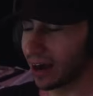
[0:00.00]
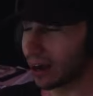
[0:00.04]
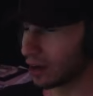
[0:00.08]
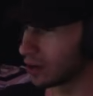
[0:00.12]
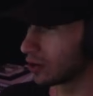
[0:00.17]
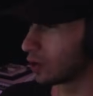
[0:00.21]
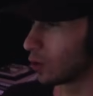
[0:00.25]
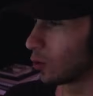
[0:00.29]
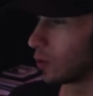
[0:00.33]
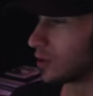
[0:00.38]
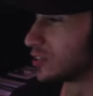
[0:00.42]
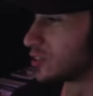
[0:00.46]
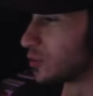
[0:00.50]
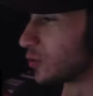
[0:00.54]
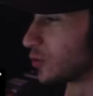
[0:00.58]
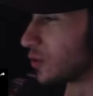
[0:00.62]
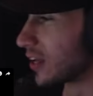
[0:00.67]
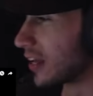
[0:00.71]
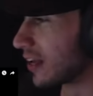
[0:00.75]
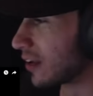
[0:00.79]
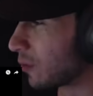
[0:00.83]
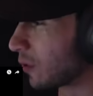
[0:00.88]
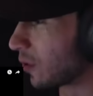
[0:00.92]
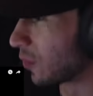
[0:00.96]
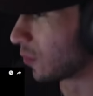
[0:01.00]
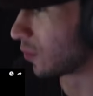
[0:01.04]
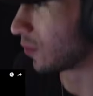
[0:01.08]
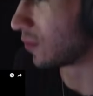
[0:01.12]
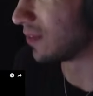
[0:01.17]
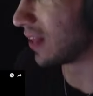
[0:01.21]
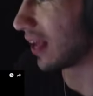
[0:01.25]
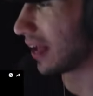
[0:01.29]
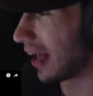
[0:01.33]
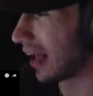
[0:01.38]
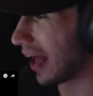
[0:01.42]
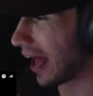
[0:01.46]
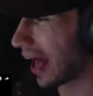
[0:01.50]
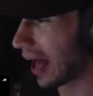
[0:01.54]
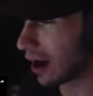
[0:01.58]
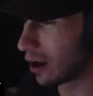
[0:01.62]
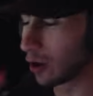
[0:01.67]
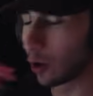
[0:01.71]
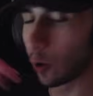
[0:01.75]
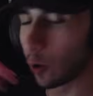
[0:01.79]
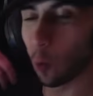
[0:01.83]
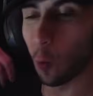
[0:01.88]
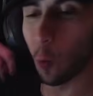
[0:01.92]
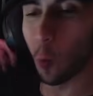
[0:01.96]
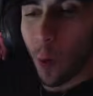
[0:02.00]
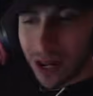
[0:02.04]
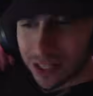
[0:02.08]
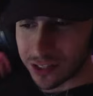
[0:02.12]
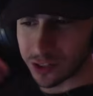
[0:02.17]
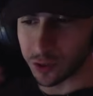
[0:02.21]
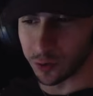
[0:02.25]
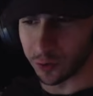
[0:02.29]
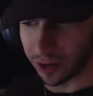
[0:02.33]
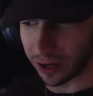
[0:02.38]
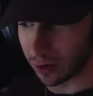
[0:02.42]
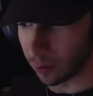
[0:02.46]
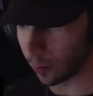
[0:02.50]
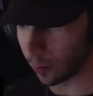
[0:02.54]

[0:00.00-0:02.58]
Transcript: know where to begin with. I don't know what to begin